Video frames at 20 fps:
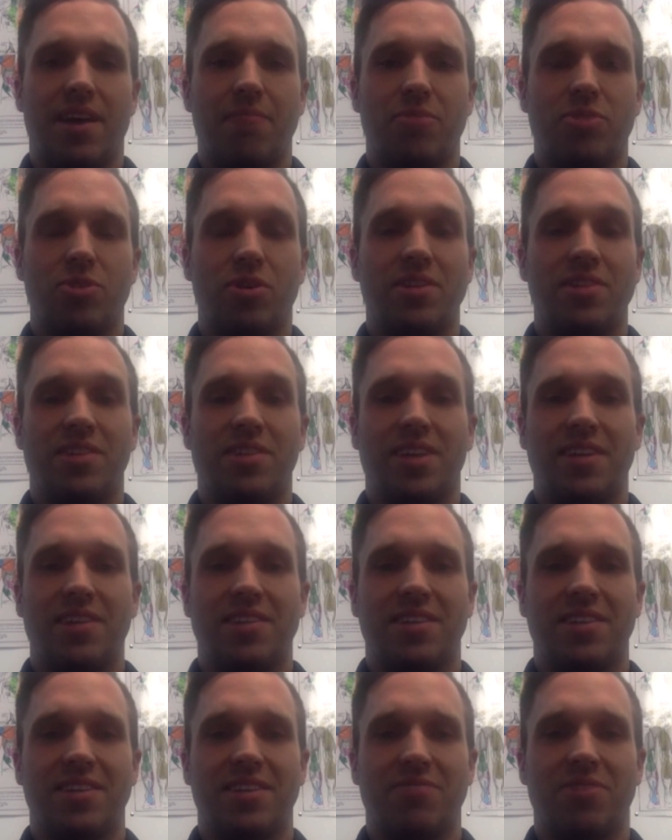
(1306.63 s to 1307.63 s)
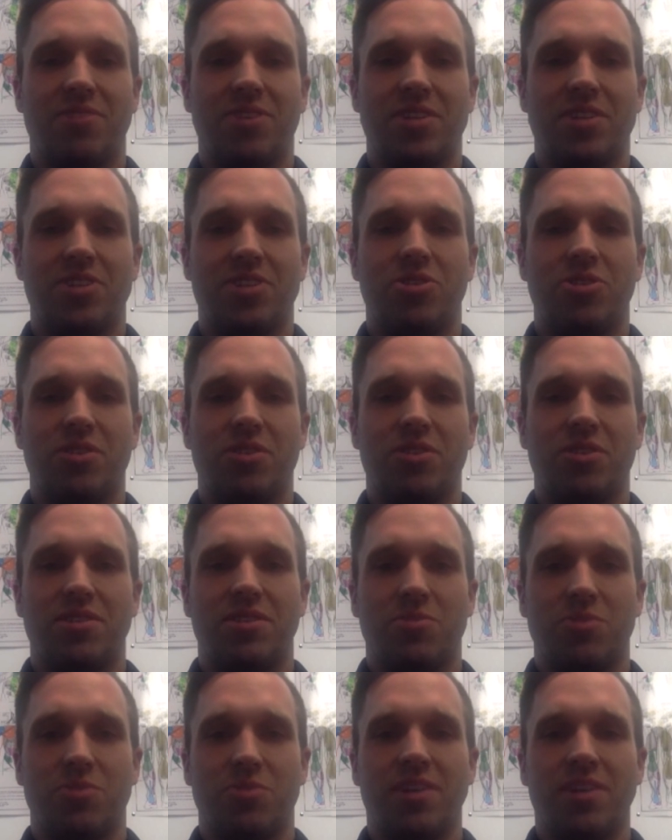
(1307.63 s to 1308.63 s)
joins us and really enjoys it
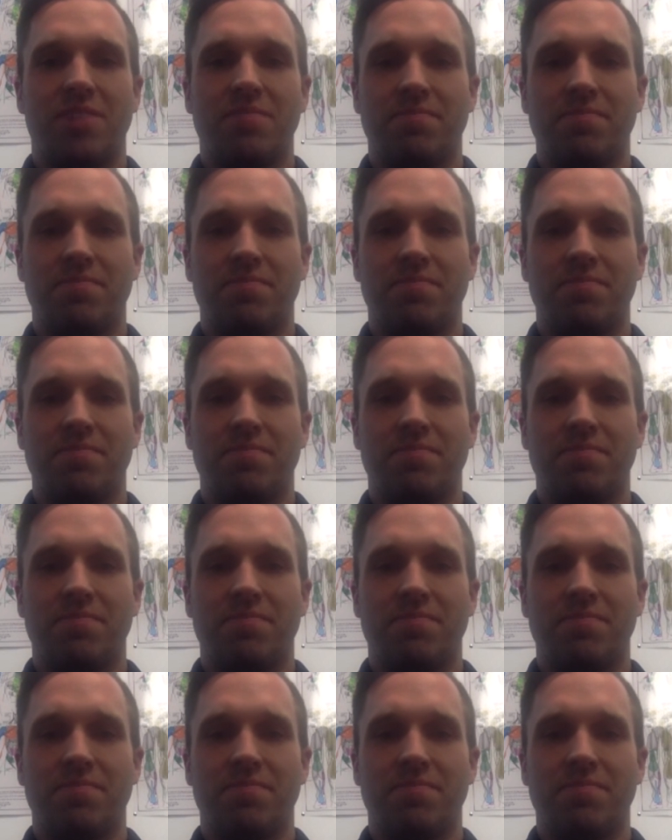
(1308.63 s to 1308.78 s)
as well.